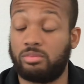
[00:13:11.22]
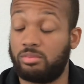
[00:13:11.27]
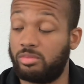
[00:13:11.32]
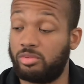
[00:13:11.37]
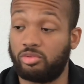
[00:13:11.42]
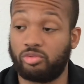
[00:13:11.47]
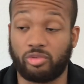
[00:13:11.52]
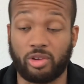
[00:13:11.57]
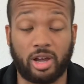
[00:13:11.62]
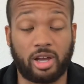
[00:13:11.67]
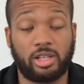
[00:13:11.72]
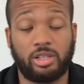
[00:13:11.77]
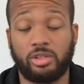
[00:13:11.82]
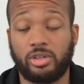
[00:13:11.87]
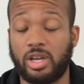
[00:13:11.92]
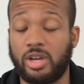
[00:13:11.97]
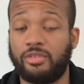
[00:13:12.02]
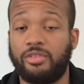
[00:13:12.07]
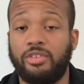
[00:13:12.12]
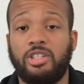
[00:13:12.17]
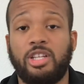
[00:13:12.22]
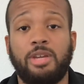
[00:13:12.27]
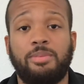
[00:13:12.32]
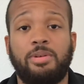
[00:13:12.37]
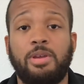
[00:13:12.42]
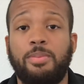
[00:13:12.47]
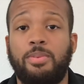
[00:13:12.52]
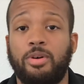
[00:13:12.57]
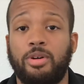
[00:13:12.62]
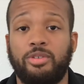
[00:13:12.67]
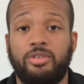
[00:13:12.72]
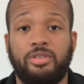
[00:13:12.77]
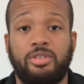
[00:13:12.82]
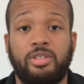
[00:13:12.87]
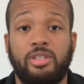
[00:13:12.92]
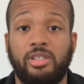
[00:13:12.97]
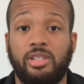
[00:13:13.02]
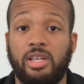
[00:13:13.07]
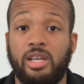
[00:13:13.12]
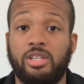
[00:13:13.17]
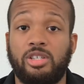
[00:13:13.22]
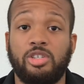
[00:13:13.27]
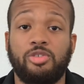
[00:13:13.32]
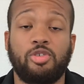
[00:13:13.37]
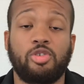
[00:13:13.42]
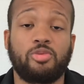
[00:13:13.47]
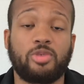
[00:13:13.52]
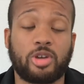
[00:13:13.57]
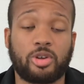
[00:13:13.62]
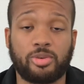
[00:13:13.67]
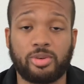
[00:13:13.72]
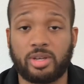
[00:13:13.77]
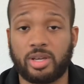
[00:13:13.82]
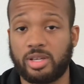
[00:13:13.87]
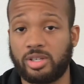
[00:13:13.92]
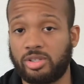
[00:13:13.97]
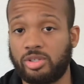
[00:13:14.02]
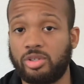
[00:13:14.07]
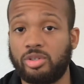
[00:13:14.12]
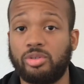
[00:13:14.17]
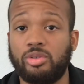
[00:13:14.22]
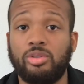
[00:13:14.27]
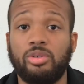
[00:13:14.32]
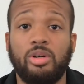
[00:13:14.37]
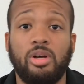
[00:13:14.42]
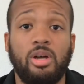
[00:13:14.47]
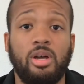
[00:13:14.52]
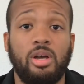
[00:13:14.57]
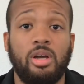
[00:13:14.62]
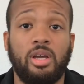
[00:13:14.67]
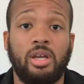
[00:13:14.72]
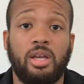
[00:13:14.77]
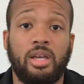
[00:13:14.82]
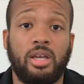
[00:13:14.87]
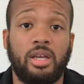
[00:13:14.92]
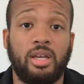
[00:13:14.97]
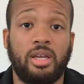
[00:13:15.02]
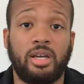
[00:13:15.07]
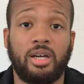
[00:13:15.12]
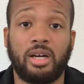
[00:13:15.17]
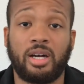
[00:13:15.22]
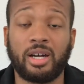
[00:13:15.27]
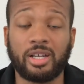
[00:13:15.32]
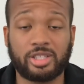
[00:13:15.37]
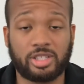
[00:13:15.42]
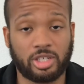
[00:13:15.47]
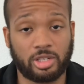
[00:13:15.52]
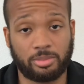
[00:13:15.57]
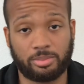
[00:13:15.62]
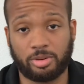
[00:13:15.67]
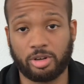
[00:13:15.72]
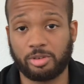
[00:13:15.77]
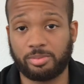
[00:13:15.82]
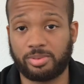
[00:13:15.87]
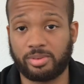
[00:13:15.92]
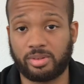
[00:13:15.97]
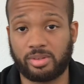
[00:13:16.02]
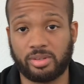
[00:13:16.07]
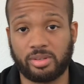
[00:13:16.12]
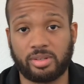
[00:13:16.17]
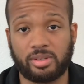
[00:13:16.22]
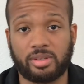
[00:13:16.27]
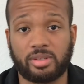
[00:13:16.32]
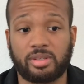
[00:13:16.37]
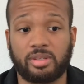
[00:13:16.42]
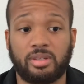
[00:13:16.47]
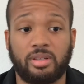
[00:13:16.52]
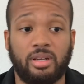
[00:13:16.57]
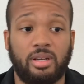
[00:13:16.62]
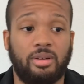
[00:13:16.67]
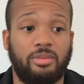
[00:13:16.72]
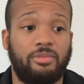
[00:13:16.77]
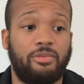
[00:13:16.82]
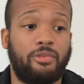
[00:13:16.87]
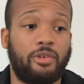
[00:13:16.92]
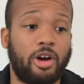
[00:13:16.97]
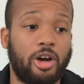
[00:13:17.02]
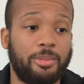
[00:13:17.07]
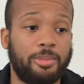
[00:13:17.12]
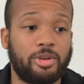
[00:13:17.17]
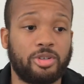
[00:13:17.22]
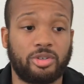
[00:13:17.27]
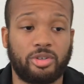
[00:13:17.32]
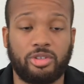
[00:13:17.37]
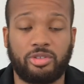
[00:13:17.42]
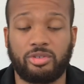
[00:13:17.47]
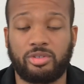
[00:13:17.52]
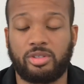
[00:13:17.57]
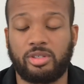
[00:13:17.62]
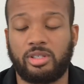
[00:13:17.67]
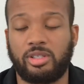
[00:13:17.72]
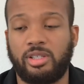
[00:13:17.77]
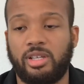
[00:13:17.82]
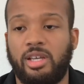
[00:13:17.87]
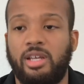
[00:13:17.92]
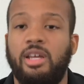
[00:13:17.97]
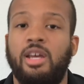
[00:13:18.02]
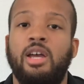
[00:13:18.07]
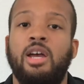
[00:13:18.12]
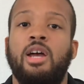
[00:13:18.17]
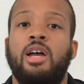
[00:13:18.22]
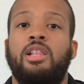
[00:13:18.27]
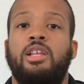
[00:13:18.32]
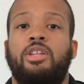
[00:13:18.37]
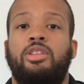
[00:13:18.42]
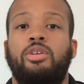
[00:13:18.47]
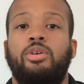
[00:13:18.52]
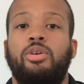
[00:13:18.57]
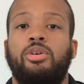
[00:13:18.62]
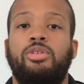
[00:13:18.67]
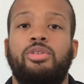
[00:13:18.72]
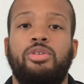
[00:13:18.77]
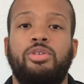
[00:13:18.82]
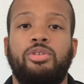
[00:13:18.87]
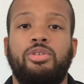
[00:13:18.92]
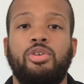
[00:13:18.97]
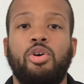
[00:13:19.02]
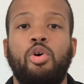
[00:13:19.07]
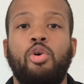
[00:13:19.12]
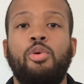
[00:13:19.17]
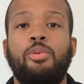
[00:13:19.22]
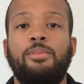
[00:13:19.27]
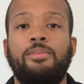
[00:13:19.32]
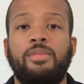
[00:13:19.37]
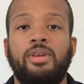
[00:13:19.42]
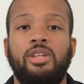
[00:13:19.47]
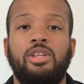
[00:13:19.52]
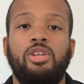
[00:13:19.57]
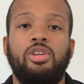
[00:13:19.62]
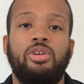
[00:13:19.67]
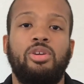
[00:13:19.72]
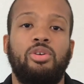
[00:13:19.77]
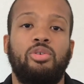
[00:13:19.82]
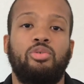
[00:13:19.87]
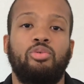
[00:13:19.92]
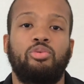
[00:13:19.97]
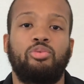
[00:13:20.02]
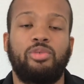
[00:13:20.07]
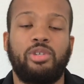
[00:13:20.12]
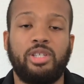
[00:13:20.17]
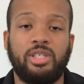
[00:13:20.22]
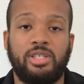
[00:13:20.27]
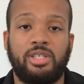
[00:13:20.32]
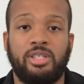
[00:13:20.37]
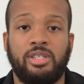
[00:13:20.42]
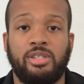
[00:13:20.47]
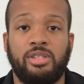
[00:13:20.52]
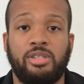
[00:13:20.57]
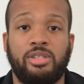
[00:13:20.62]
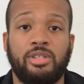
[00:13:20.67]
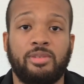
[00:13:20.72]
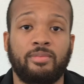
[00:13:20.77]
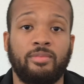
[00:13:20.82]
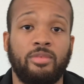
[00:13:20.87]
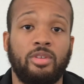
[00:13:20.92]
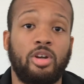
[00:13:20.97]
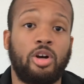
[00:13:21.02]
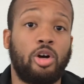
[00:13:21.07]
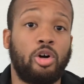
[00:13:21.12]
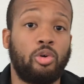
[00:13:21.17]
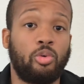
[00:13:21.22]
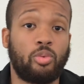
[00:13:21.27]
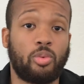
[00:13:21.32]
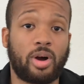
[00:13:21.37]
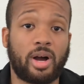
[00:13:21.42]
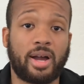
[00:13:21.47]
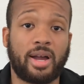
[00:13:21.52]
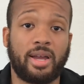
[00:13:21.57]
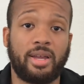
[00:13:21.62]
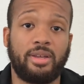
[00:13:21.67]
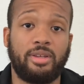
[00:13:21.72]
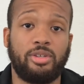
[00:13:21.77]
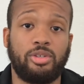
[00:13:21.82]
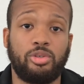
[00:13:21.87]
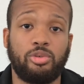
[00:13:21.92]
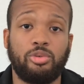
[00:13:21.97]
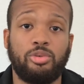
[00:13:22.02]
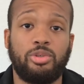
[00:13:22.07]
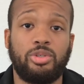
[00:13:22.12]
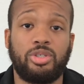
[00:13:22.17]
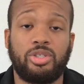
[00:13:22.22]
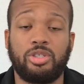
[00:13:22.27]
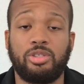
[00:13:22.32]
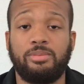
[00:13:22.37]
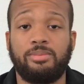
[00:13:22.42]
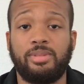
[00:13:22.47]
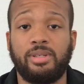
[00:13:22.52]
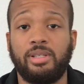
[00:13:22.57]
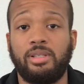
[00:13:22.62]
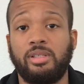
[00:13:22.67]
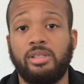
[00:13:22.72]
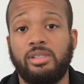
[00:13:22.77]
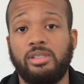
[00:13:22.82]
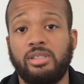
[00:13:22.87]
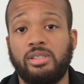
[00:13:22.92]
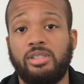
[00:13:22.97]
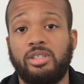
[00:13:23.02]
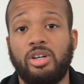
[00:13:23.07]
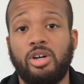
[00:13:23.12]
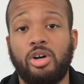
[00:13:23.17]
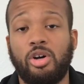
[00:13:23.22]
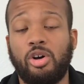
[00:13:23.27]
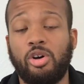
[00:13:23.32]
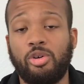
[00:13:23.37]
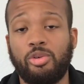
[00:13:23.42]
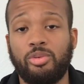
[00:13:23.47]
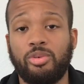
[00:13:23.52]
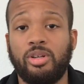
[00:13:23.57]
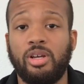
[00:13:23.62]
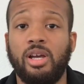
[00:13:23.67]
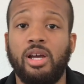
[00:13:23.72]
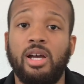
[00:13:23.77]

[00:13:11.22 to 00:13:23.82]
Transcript: Regular everyday people are interested in land just for recreational and hunting purposes. Farmers are interested in land. Like, there are so many reasons on why you should be looking to own